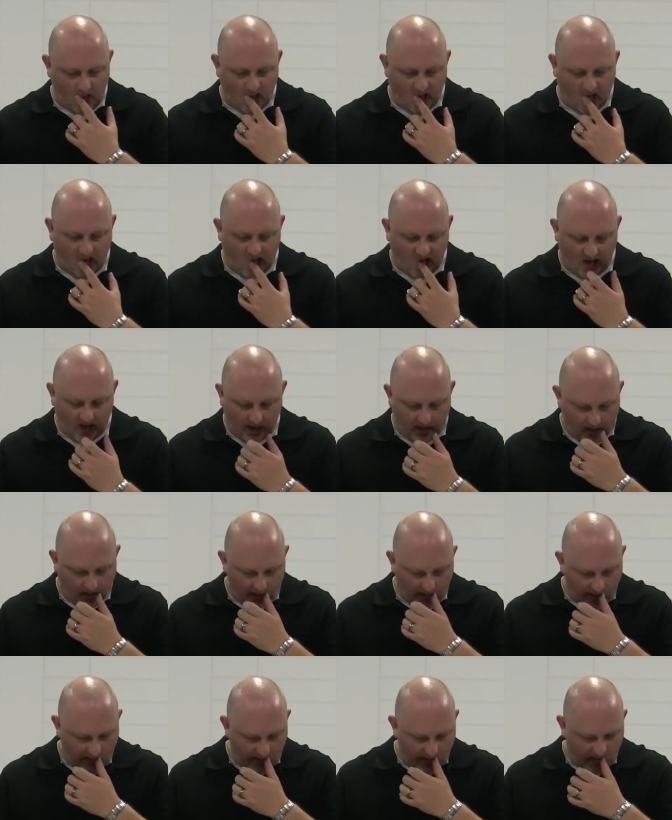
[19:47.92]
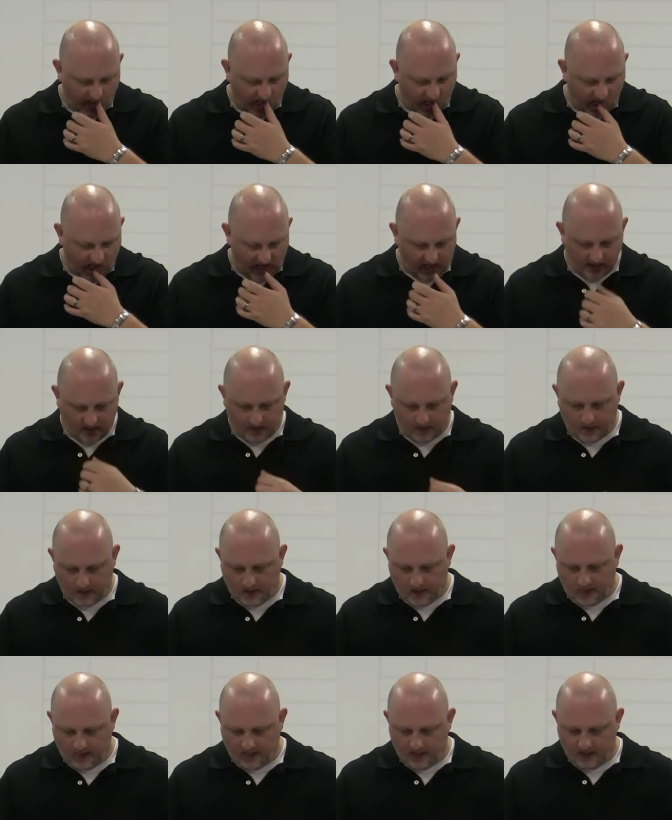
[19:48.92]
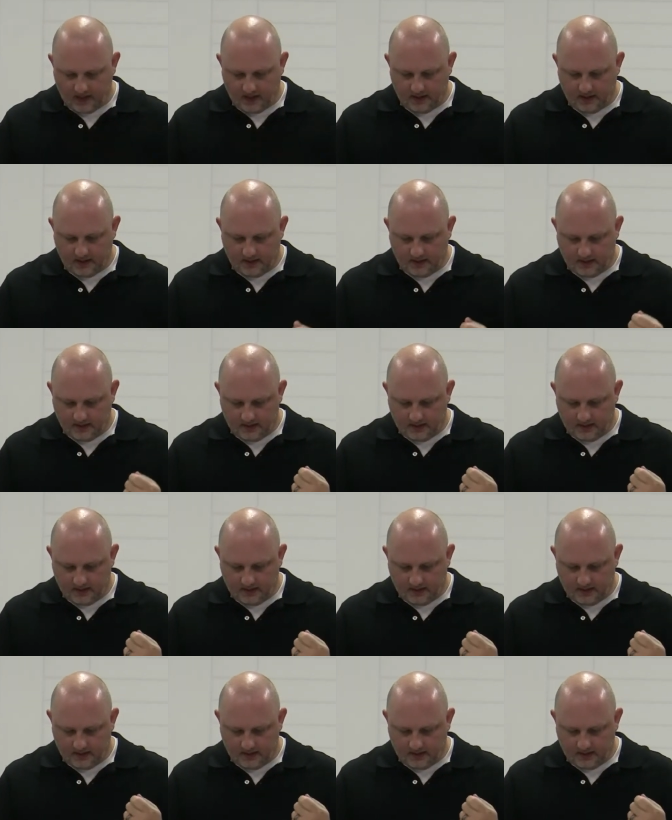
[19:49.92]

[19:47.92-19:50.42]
No one is speaking in this clip.